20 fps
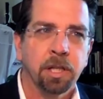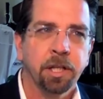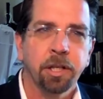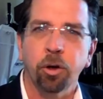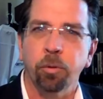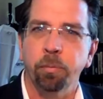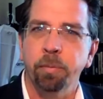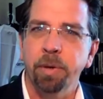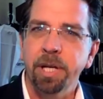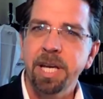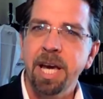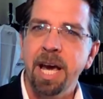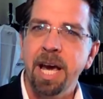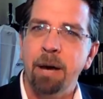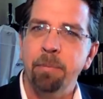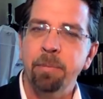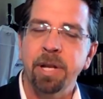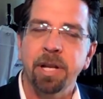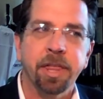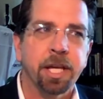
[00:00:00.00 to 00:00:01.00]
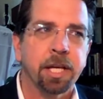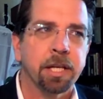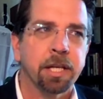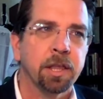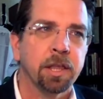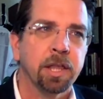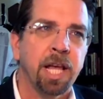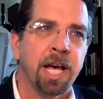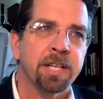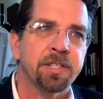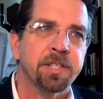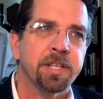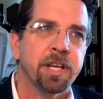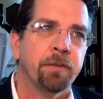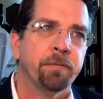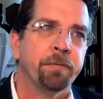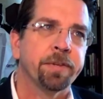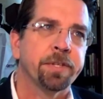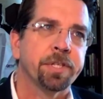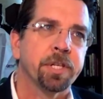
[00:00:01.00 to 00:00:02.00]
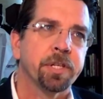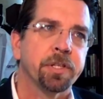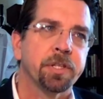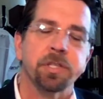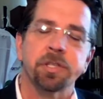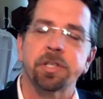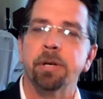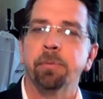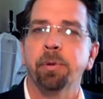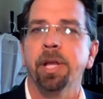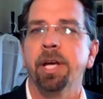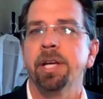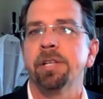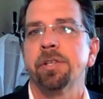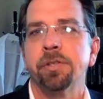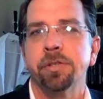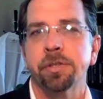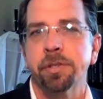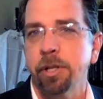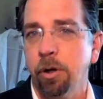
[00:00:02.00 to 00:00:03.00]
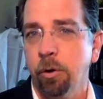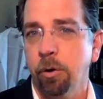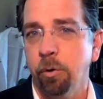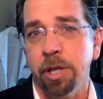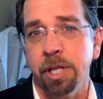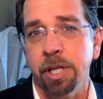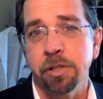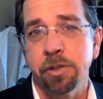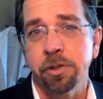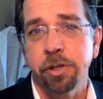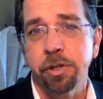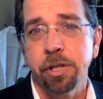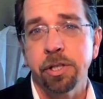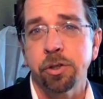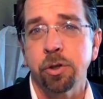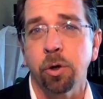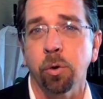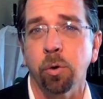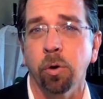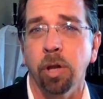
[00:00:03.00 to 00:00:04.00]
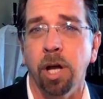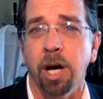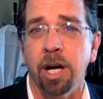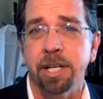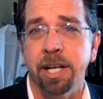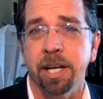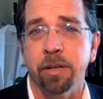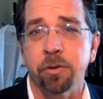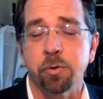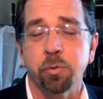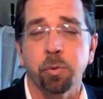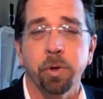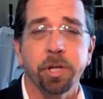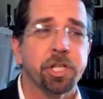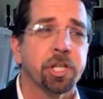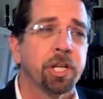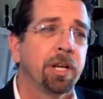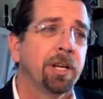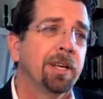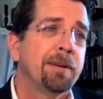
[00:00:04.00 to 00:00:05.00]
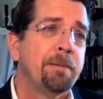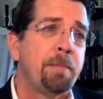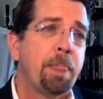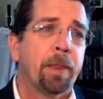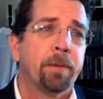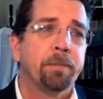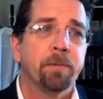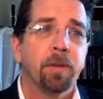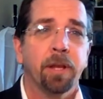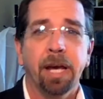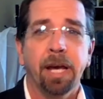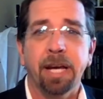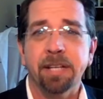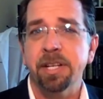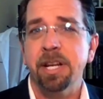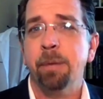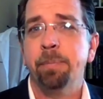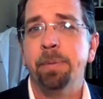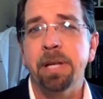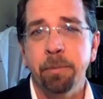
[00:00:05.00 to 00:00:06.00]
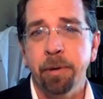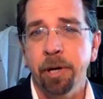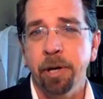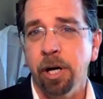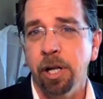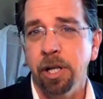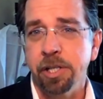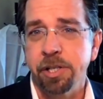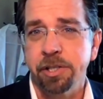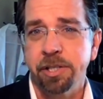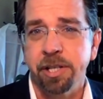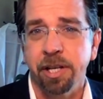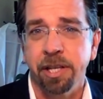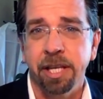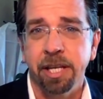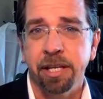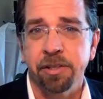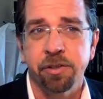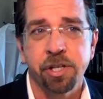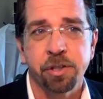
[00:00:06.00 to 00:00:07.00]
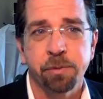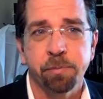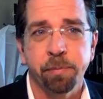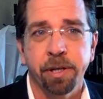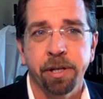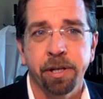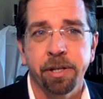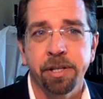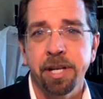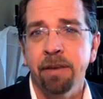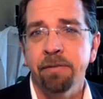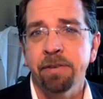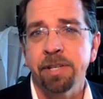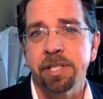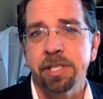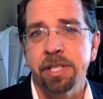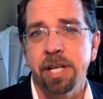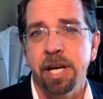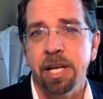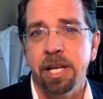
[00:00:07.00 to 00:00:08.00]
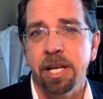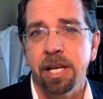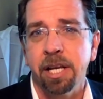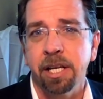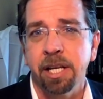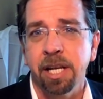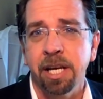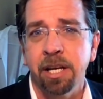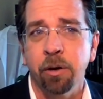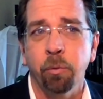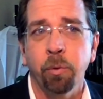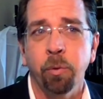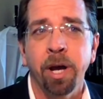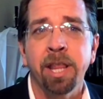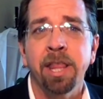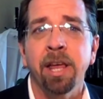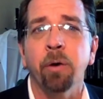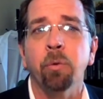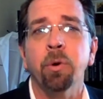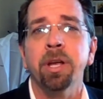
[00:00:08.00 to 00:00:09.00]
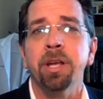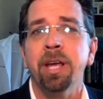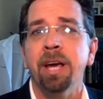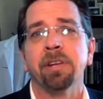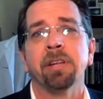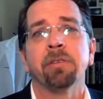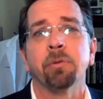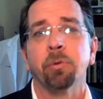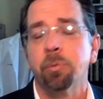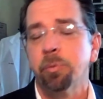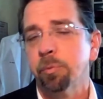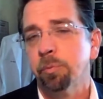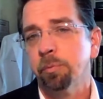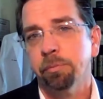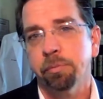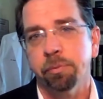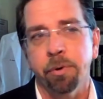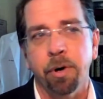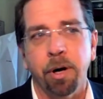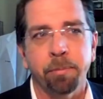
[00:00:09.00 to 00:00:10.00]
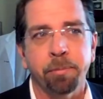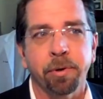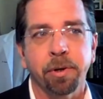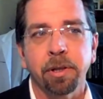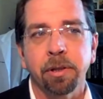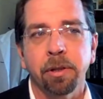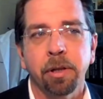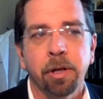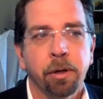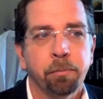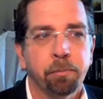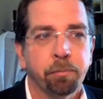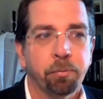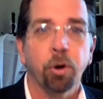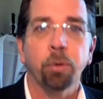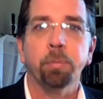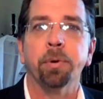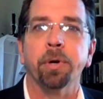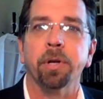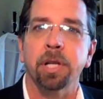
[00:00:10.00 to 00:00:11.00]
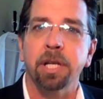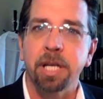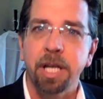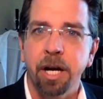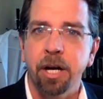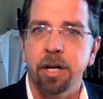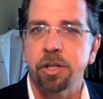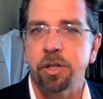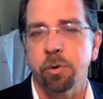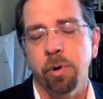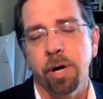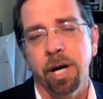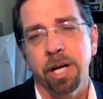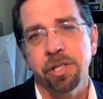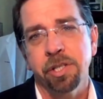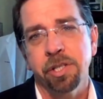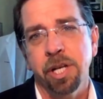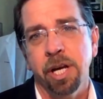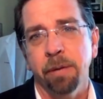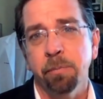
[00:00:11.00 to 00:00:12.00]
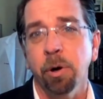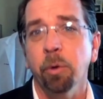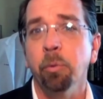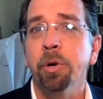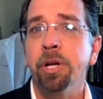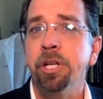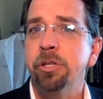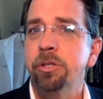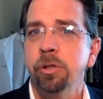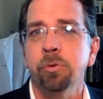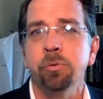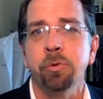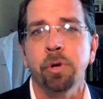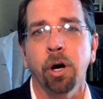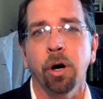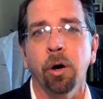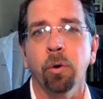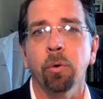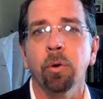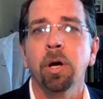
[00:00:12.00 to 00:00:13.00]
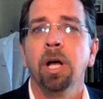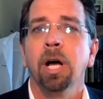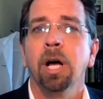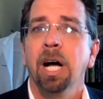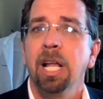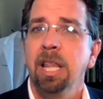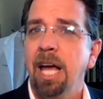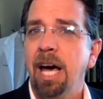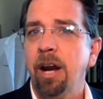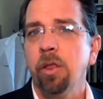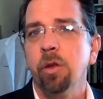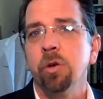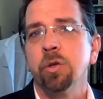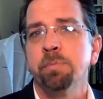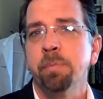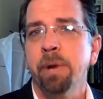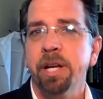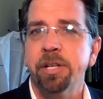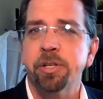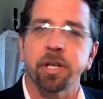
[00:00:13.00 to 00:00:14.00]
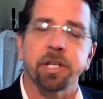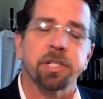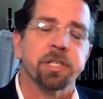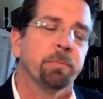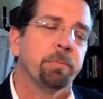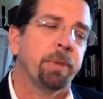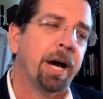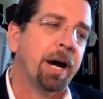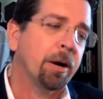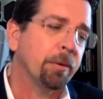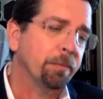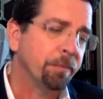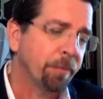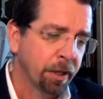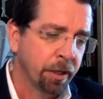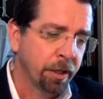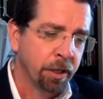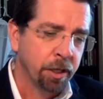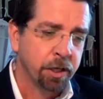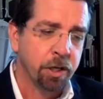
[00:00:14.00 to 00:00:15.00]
A little bit, yeah. I mean, I think less emphasis in some places, on these total lockdowns, which as an epidemiologist, I think has just been devastating in a way that we haven't even appropriately characterized yet. But we do know a lot of those metrics about,